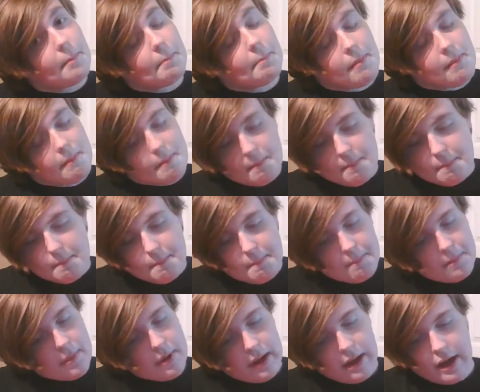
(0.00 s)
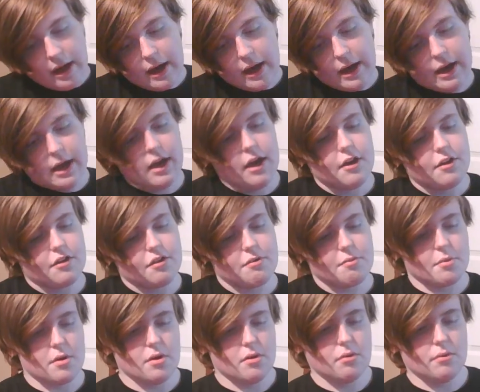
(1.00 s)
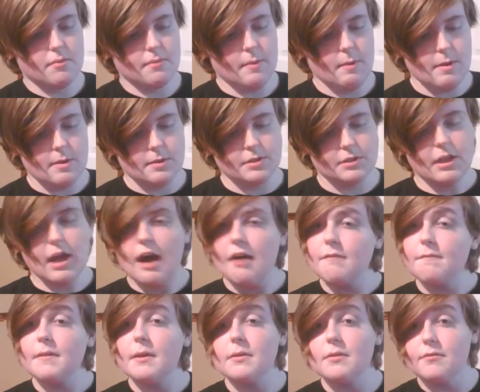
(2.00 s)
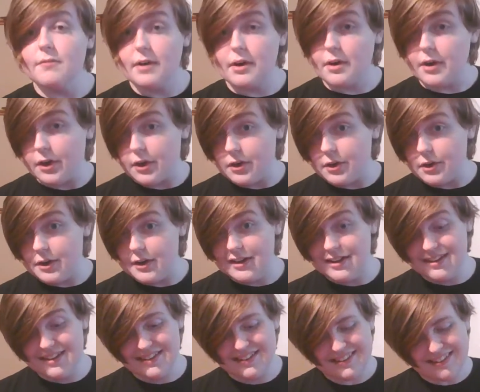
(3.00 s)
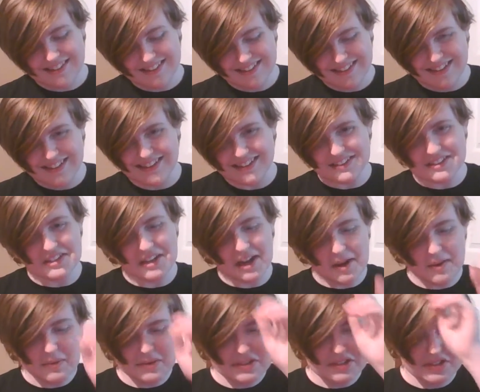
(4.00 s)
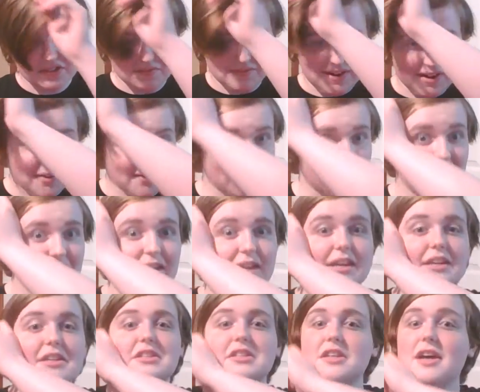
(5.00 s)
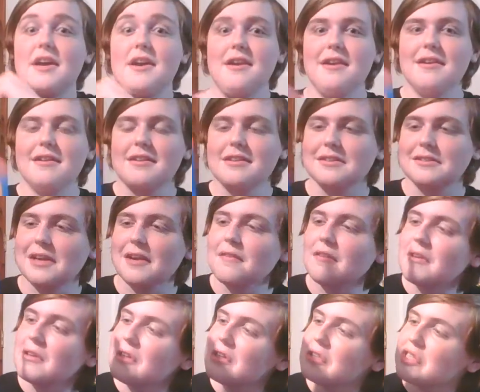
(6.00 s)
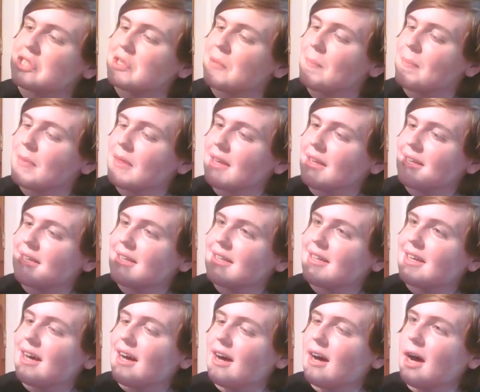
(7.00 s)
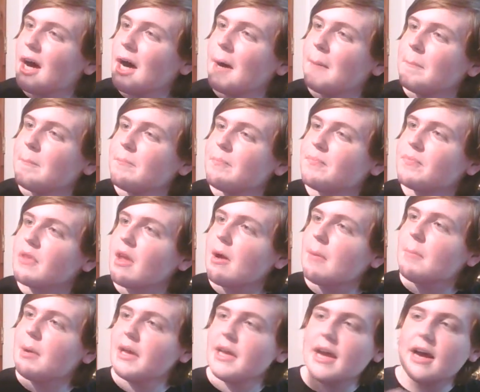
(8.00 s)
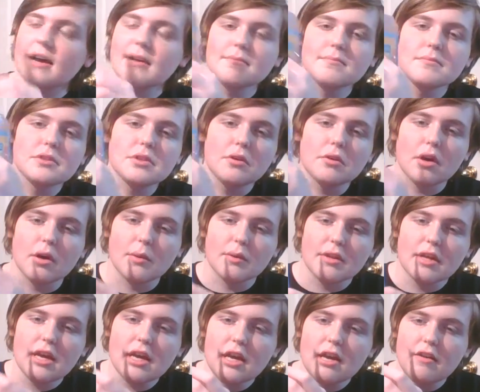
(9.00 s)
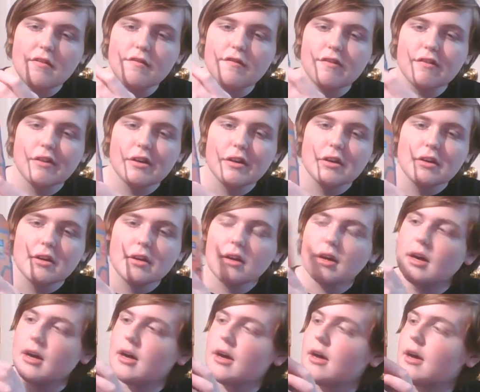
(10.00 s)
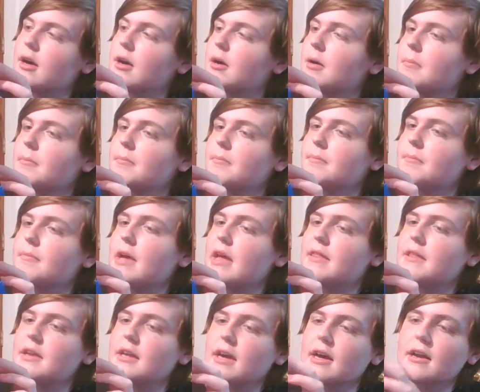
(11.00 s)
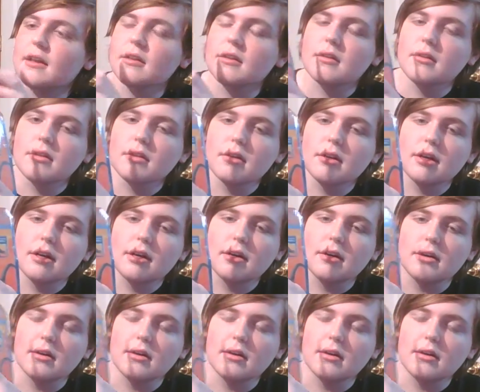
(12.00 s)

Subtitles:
My throat is not feeling very good, because I was very excited, to say the least. But yeah, Skullcrawler with HEAV, and then you got a little